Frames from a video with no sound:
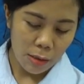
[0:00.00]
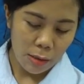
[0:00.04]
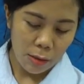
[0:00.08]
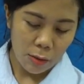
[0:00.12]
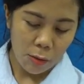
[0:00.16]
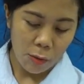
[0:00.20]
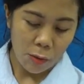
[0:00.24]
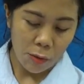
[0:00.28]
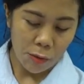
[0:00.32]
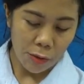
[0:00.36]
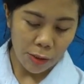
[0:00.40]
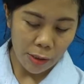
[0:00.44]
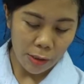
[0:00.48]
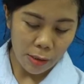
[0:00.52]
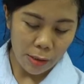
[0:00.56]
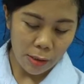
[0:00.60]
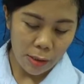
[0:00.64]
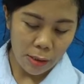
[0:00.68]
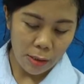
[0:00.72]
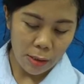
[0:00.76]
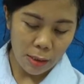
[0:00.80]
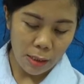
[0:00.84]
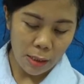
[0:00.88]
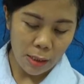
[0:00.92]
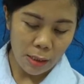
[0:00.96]

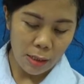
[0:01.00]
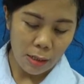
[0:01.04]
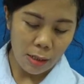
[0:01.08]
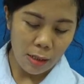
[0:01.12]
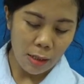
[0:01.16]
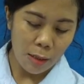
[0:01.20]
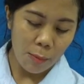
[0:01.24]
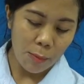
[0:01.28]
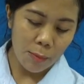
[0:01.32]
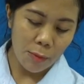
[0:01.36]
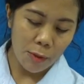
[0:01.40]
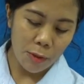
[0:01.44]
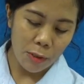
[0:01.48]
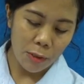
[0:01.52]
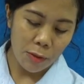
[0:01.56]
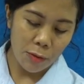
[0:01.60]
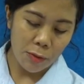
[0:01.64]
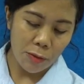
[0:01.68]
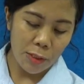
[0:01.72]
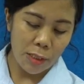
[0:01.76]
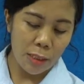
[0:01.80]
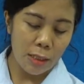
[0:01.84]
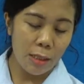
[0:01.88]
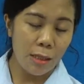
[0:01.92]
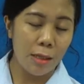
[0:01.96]
corners at up, 3
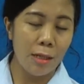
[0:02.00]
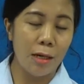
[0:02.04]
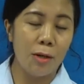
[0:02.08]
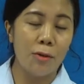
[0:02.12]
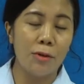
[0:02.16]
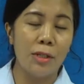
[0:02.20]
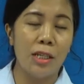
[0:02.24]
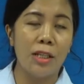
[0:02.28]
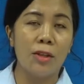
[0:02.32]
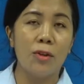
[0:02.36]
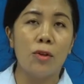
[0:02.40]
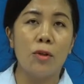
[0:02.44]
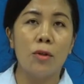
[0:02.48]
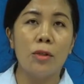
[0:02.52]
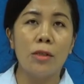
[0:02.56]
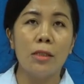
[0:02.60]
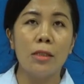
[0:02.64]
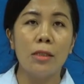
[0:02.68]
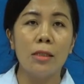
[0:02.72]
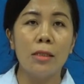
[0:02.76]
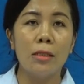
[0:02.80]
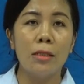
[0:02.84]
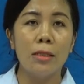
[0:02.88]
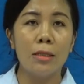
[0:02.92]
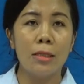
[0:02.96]
corners at down, in
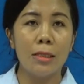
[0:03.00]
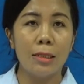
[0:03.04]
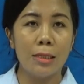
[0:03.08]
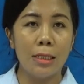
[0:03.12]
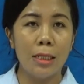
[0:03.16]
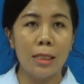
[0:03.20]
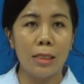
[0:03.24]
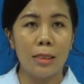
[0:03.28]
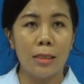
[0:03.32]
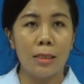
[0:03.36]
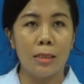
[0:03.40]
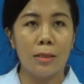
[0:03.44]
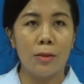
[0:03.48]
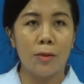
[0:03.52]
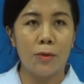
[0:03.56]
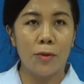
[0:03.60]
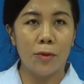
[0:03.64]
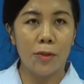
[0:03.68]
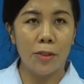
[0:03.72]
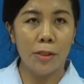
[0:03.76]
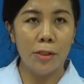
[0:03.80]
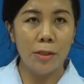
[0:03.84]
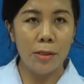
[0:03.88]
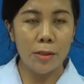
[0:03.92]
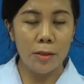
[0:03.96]
total 6
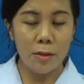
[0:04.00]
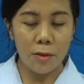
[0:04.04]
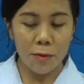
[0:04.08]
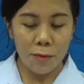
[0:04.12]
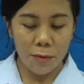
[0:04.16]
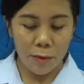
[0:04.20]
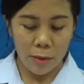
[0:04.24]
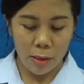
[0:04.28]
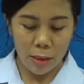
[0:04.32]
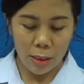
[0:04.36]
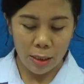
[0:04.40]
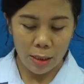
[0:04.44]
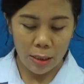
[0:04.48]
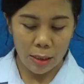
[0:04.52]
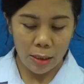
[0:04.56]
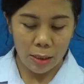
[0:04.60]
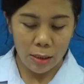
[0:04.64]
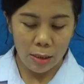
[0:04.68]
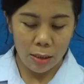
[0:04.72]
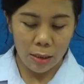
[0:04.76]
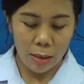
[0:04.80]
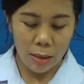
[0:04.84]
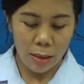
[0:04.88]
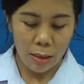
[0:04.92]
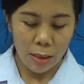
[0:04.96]
corners or
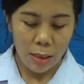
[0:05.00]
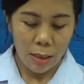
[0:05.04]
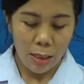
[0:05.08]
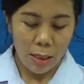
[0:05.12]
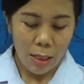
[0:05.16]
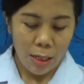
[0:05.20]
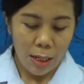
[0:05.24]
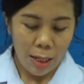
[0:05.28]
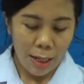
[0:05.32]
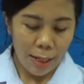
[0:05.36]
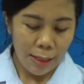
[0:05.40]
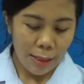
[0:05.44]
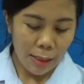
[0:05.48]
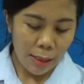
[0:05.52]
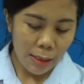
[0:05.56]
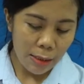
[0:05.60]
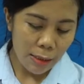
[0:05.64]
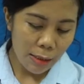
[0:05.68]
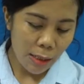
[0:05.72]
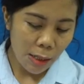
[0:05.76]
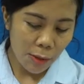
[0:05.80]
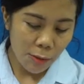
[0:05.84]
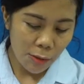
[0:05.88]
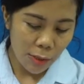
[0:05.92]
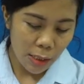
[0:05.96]
vertices. And let's
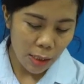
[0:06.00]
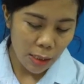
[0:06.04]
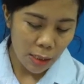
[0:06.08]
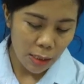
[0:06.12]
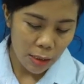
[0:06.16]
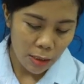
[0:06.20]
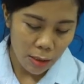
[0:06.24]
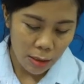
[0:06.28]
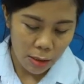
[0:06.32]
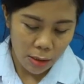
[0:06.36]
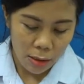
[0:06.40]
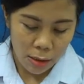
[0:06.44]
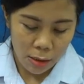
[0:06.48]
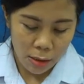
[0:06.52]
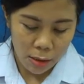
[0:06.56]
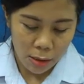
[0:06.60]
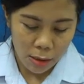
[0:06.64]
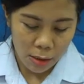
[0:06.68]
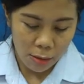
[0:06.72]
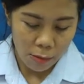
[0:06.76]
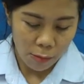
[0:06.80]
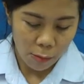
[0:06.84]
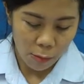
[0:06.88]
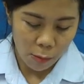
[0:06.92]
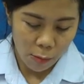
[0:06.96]
count the edges.
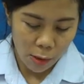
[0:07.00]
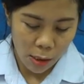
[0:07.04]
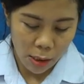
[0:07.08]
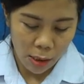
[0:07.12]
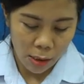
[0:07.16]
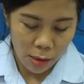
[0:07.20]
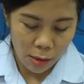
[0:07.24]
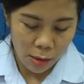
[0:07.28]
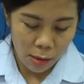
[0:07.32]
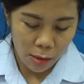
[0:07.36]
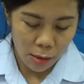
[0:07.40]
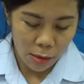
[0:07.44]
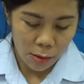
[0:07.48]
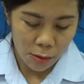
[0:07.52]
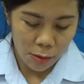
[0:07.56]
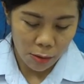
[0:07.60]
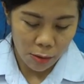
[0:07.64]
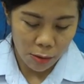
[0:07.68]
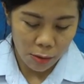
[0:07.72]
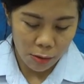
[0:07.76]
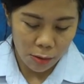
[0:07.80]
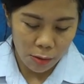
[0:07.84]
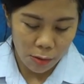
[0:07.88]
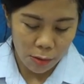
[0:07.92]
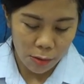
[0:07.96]
1,
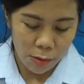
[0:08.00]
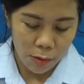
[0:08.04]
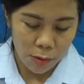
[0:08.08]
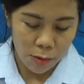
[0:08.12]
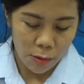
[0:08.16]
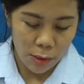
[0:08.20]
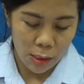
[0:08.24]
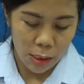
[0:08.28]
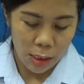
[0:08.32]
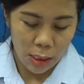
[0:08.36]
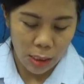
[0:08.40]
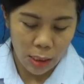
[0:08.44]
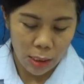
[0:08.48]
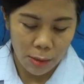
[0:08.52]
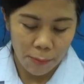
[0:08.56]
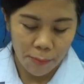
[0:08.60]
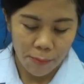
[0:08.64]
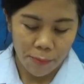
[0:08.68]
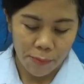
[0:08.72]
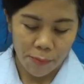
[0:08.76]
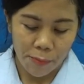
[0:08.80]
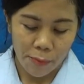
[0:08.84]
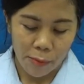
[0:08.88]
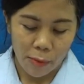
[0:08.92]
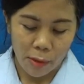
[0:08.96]
2, 3,
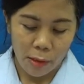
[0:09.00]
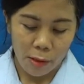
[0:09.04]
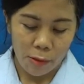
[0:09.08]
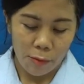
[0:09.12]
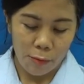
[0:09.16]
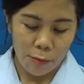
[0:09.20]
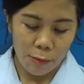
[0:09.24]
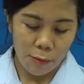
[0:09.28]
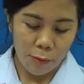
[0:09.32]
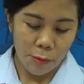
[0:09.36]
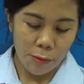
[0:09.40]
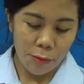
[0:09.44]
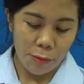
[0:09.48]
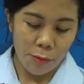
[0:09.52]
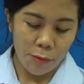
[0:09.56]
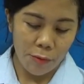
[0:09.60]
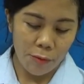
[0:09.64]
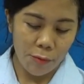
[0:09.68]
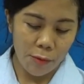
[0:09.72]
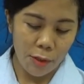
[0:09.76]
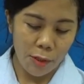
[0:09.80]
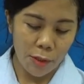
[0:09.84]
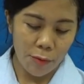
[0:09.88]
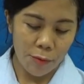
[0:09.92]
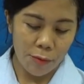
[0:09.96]
4,
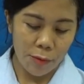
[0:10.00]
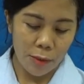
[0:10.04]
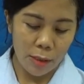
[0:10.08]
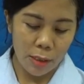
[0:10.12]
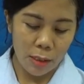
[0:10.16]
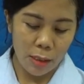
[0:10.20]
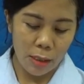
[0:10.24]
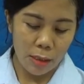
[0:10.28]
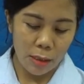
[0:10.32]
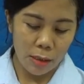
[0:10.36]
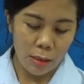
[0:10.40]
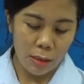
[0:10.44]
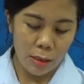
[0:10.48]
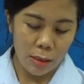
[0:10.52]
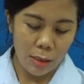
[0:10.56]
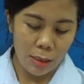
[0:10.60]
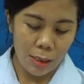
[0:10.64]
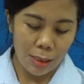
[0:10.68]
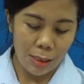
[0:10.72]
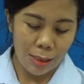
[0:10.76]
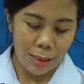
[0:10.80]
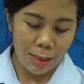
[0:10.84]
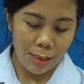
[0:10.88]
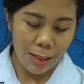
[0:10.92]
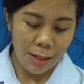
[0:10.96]
5, 6,
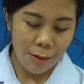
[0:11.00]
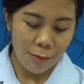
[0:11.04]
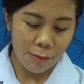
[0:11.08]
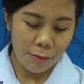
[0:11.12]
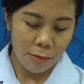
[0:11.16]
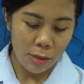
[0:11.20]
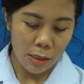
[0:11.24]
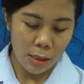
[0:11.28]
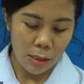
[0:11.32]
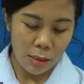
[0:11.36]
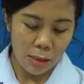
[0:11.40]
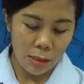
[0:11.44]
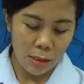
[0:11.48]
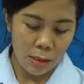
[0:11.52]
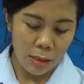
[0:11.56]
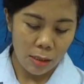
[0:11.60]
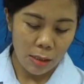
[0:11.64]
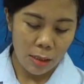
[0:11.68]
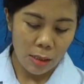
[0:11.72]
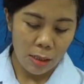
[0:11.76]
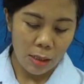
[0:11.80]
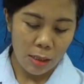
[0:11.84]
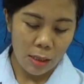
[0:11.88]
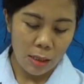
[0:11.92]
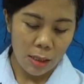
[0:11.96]
7,
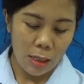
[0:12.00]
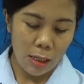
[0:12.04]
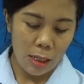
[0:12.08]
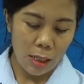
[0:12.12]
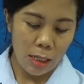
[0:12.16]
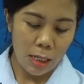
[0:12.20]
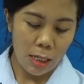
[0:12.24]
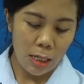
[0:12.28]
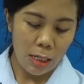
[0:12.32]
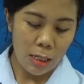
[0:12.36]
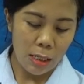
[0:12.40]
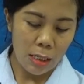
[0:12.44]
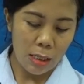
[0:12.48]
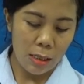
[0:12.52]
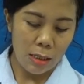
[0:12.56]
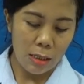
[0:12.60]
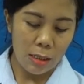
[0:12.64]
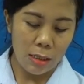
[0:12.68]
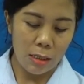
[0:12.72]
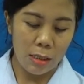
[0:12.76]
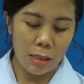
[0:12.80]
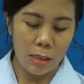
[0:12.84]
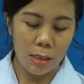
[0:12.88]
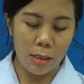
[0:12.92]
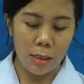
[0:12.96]
8,
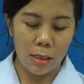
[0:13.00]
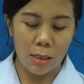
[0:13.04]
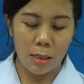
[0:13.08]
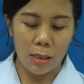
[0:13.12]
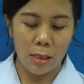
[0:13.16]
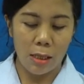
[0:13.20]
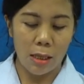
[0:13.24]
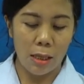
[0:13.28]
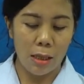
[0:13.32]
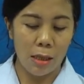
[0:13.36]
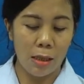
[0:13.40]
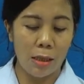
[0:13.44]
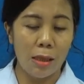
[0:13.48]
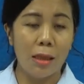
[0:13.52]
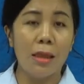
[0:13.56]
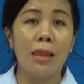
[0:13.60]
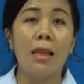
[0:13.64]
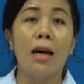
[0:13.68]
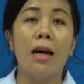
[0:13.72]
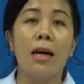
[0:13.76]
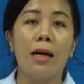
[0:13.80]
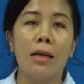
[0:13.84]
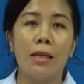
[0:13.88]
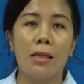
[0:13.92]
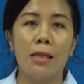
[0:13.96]

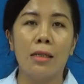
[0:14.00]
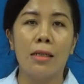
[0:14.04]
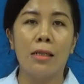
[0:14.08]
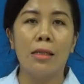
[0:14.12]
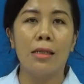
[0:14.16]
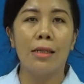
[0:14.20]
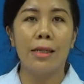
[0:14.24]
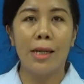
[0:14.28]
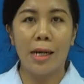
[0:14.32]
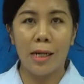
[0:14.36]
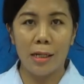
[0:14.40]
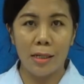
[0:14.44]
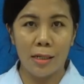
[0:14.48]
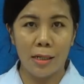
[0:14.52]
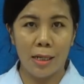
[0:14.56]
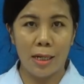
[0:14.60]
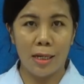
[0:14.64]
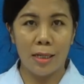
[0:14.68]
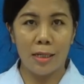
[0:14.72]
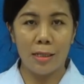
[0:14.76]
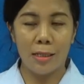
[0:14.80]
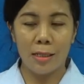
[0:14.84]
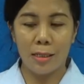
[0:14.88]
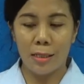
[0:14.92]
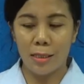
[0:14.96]
9. 9
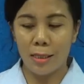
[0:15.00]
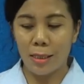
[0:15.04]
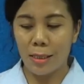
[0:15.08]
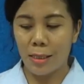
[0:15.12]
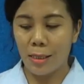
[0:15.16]
edges.